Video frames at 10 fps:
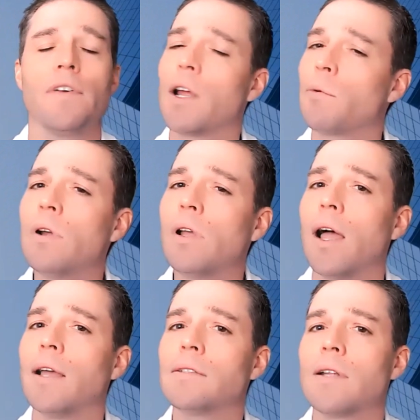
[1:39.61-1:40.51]
and I
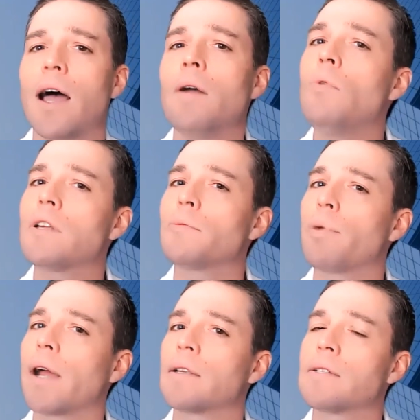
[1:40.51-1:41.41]
realized I wasn't
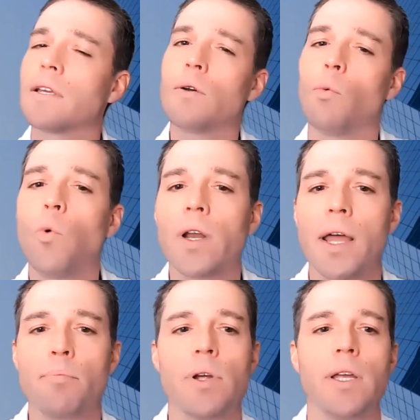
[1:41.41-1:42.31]
practicing what
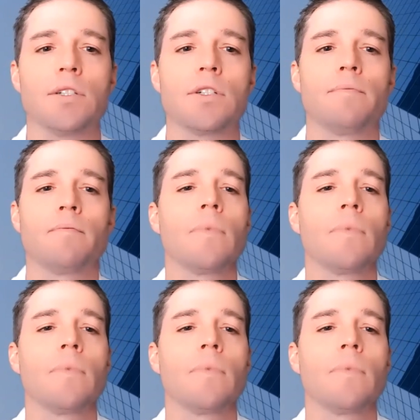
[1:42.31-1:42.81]
I preached.